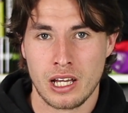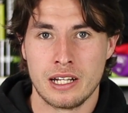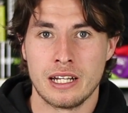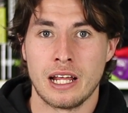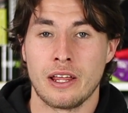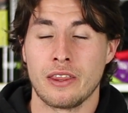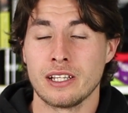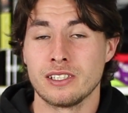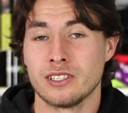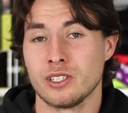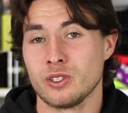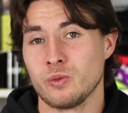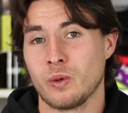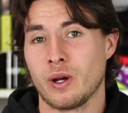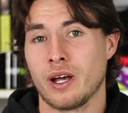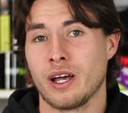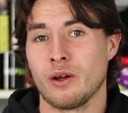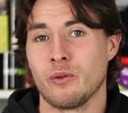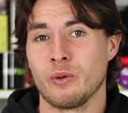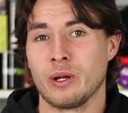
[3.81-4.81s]
Now, this is
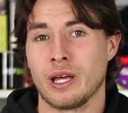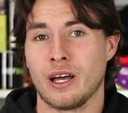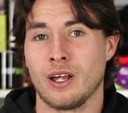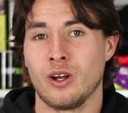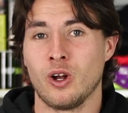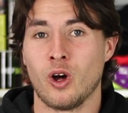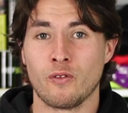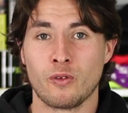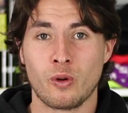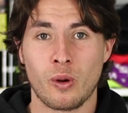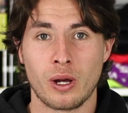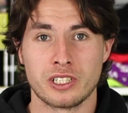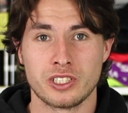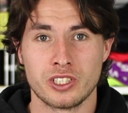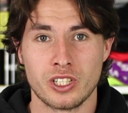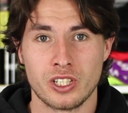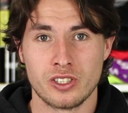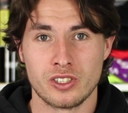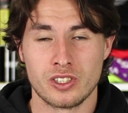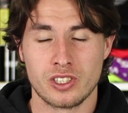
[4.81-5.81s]
where we get a lot of
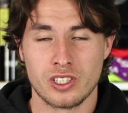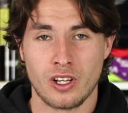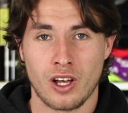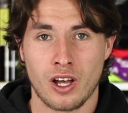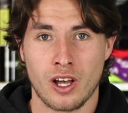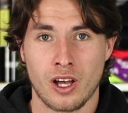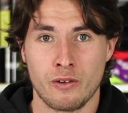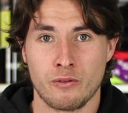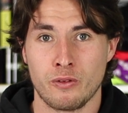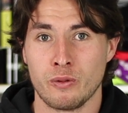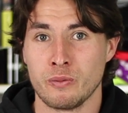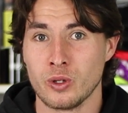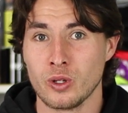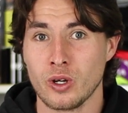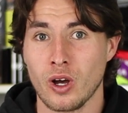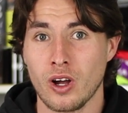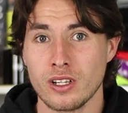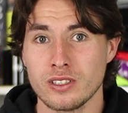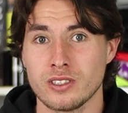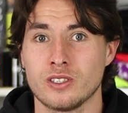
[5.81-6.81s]
questions from you
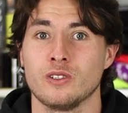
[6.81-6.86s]
guys,